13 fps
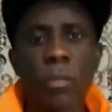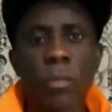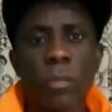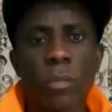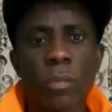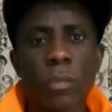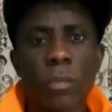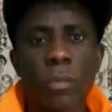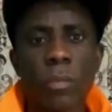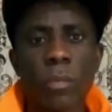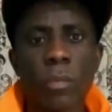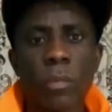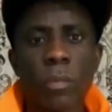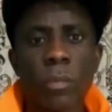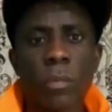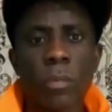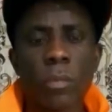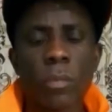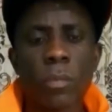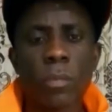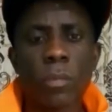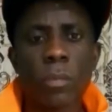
[no speech]